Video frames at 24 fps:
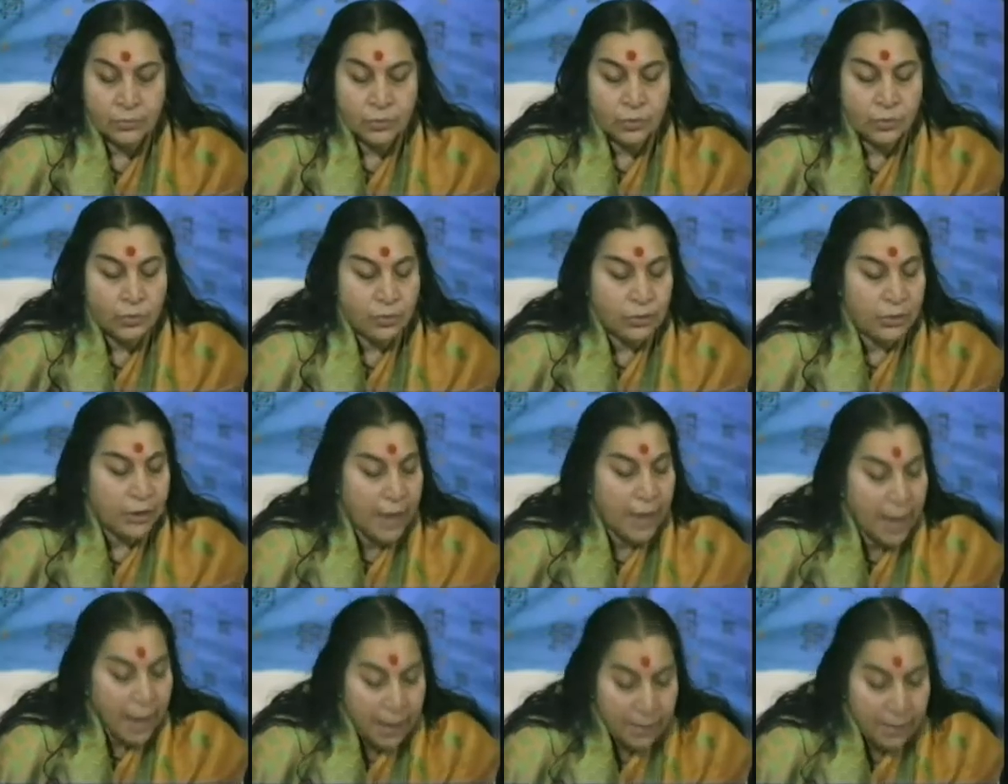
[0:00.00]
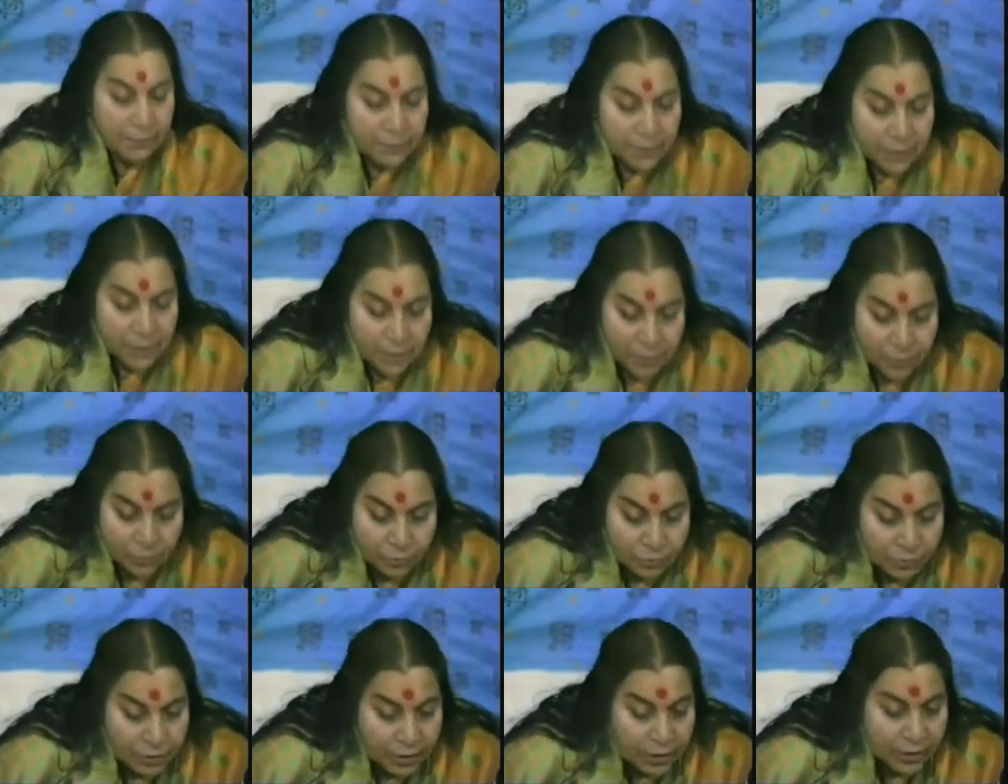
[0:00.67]
You should
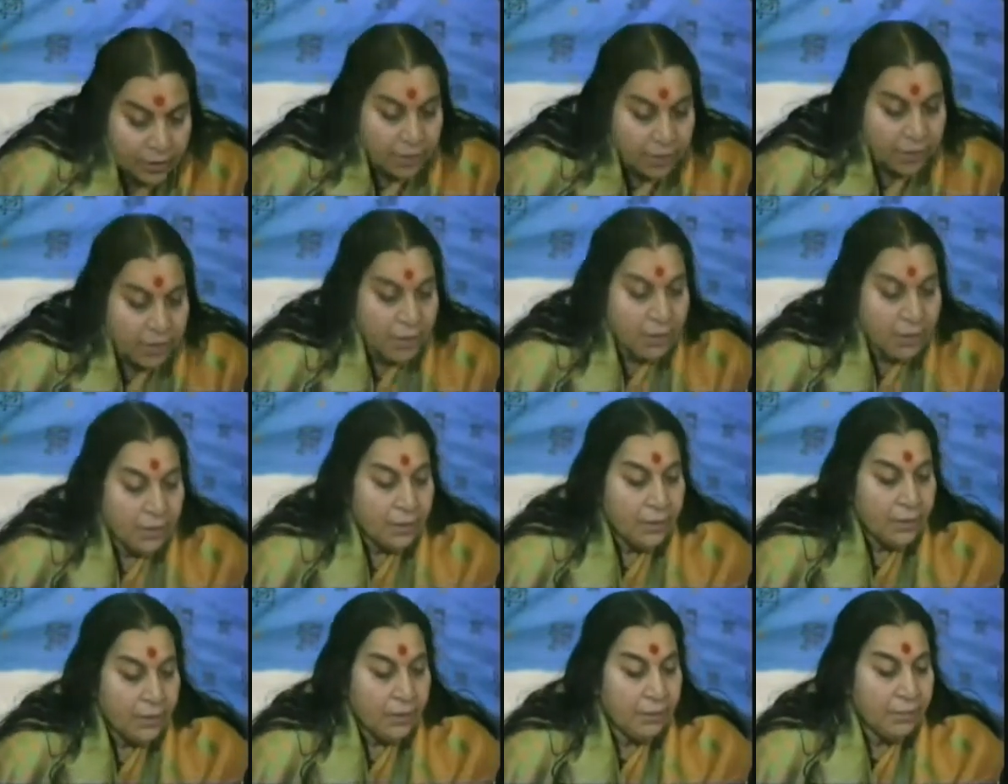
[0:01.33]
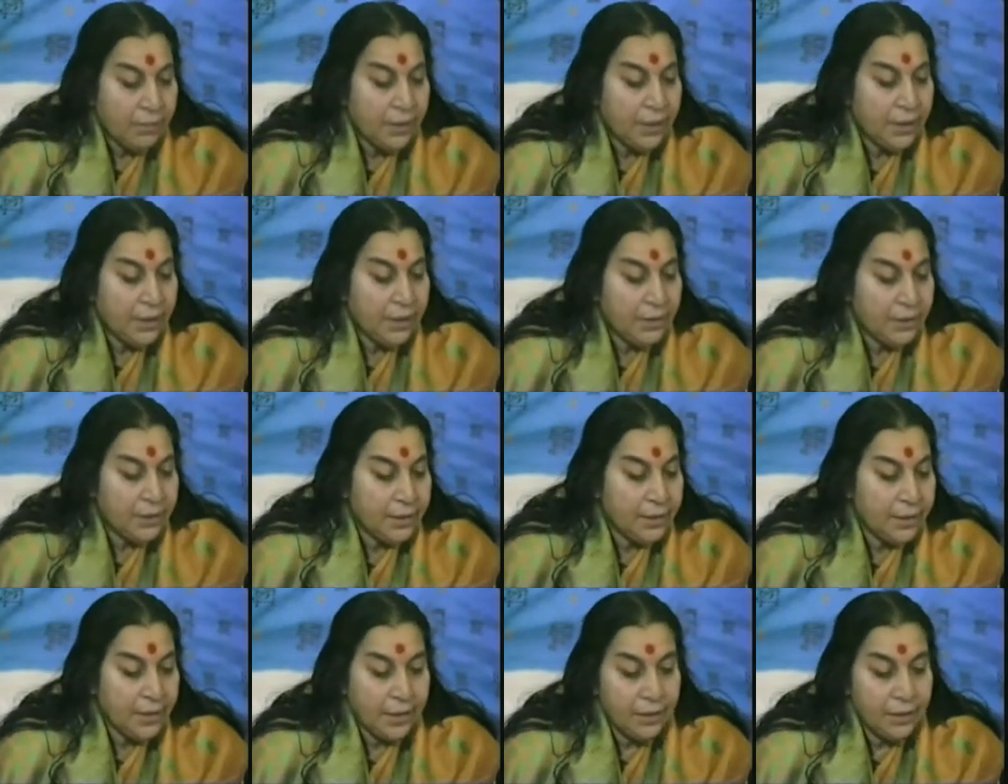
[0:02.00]
absolutely make
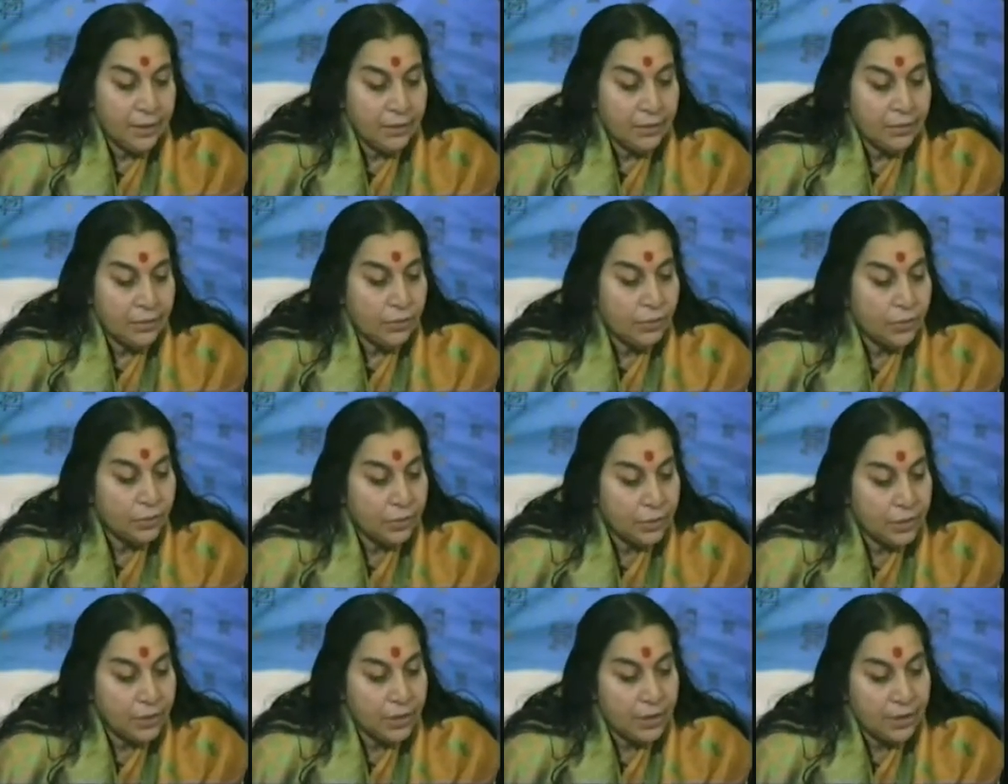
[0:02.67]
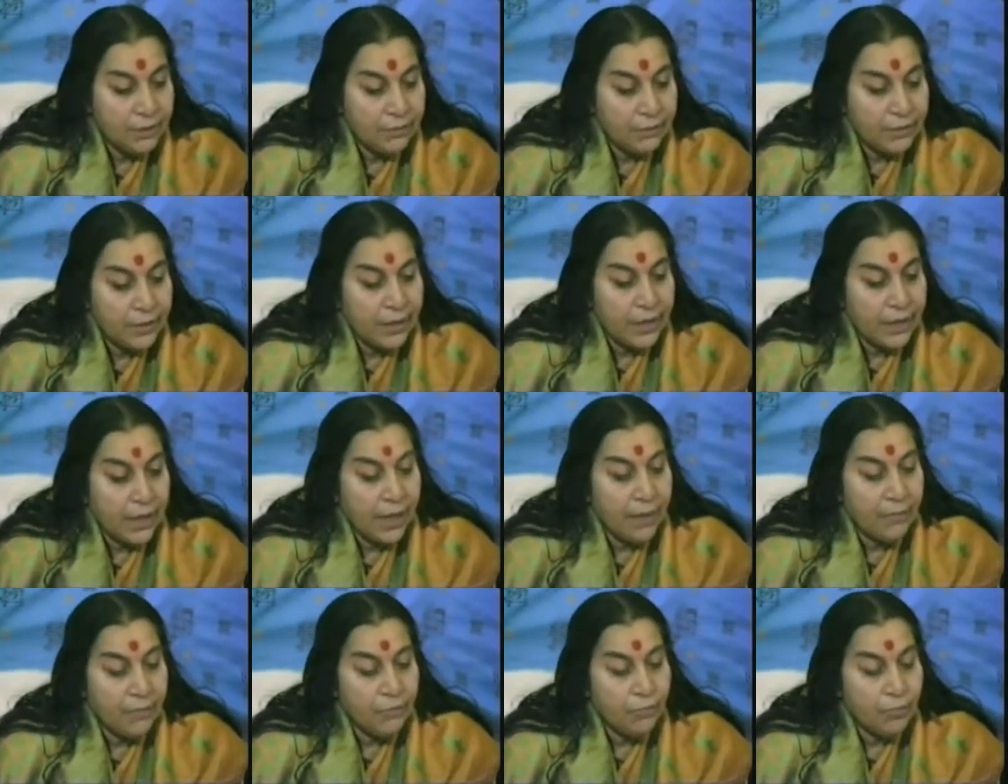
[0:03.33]
it clear to yourself
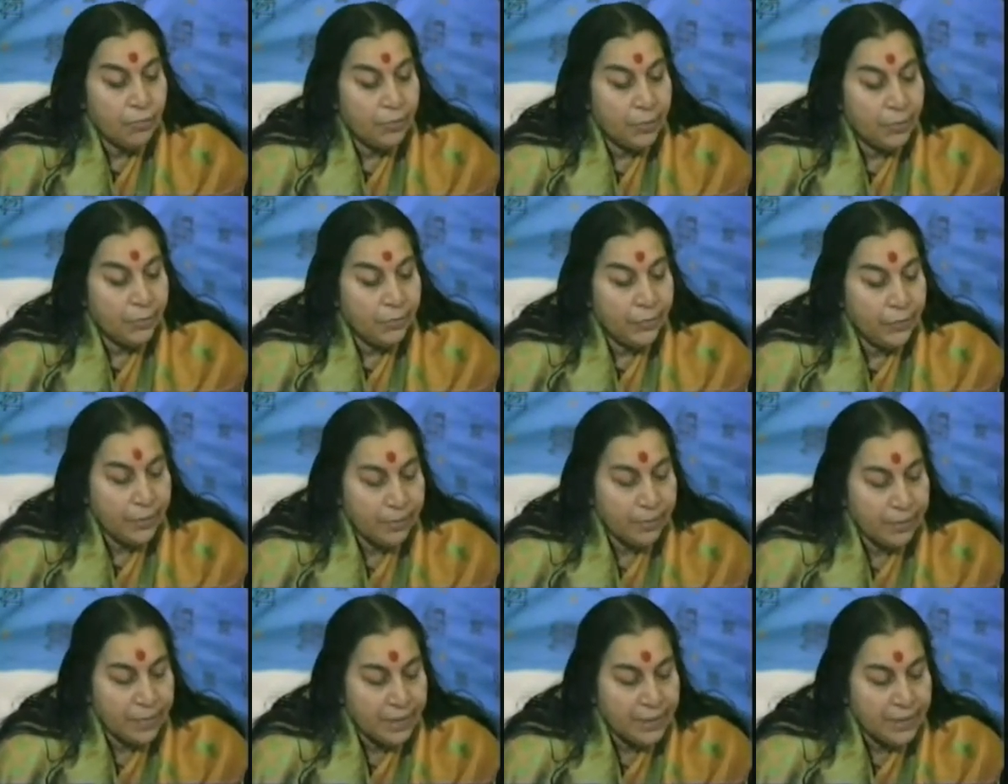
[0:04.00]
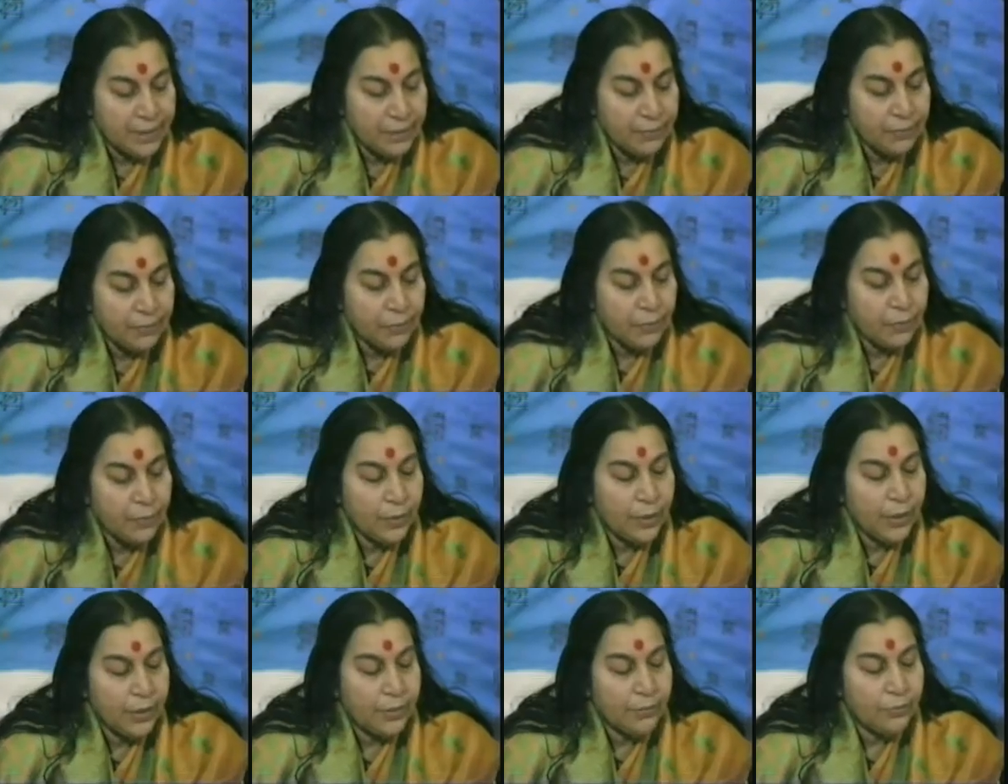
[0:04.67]
that I have to perfect myself
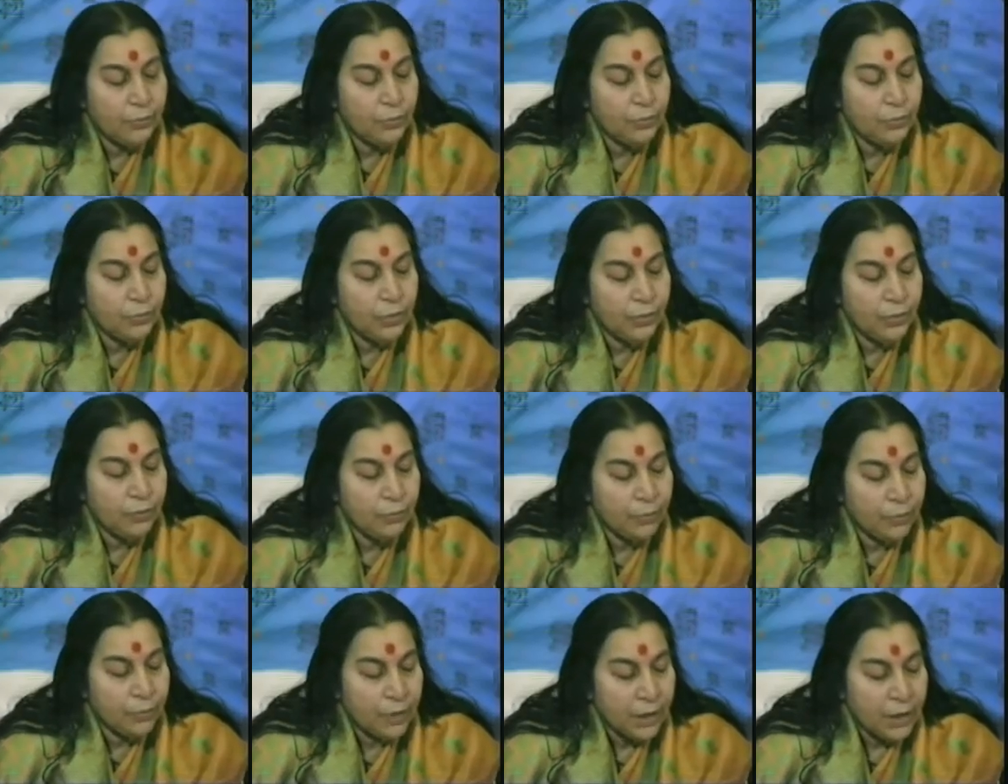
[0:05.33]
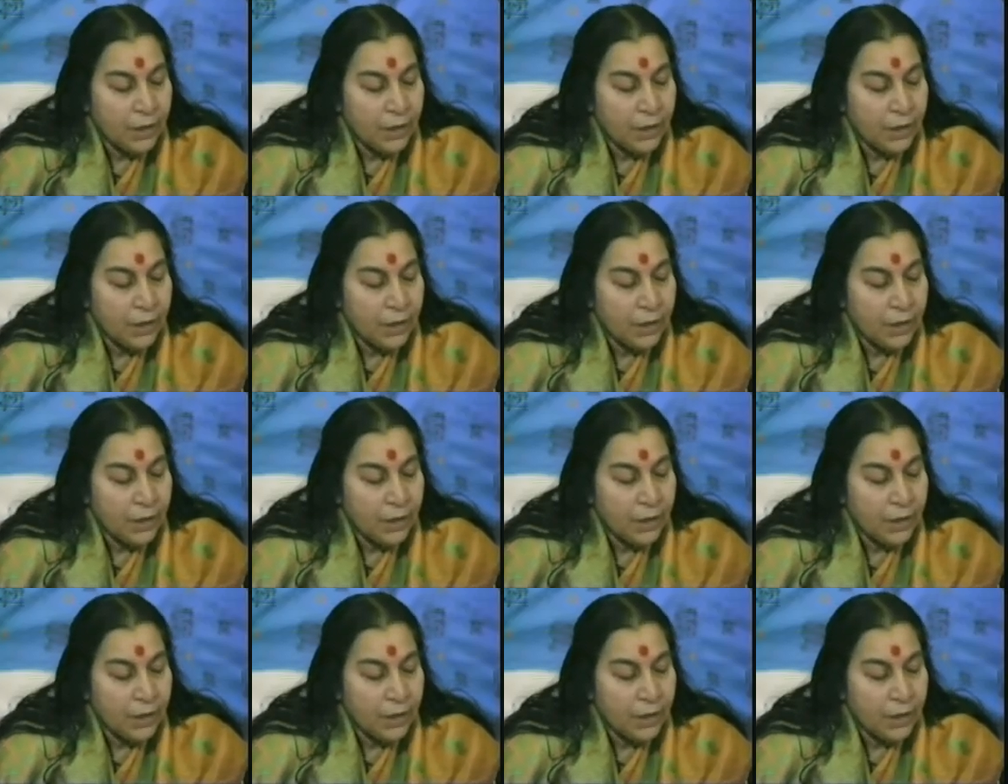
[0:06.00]
if I have to give